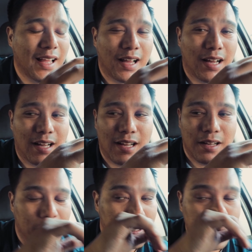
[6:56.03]

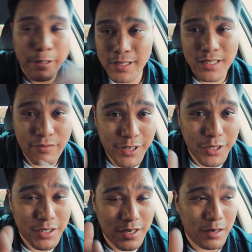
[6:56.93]
Uh, this video
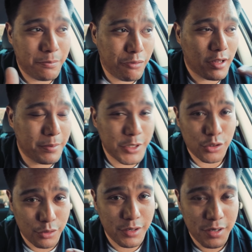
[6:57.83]
is gonna probably be
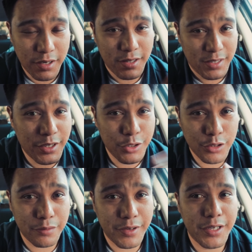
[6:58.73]
shorter than
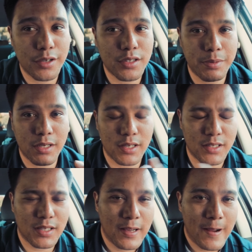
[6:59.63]
usual videos
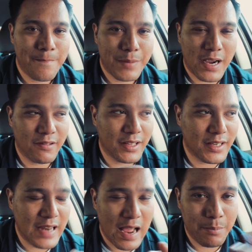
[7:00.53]
because I really
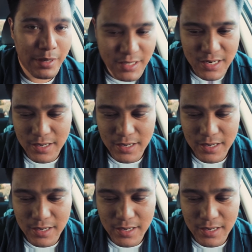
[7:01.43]
didn't have many